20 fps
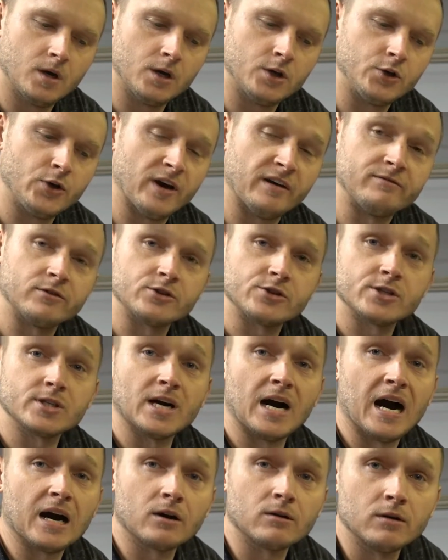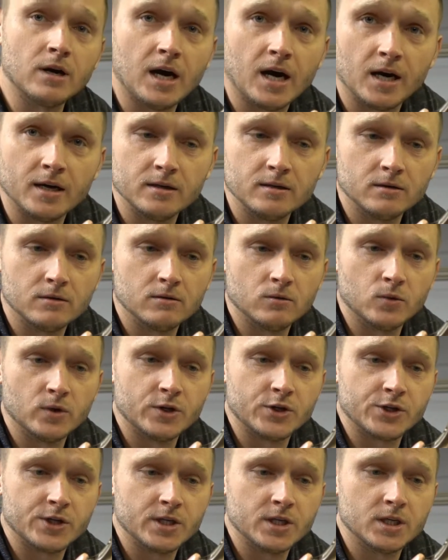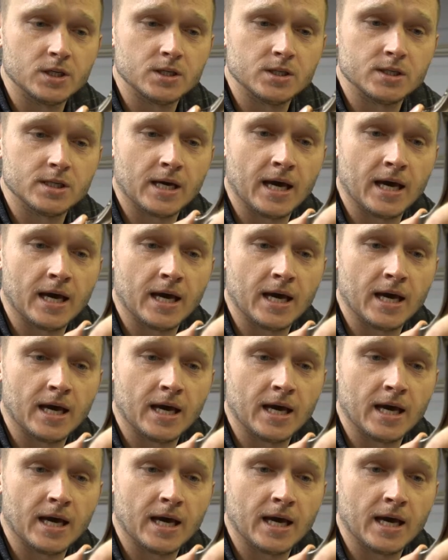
You have your stock rod, which is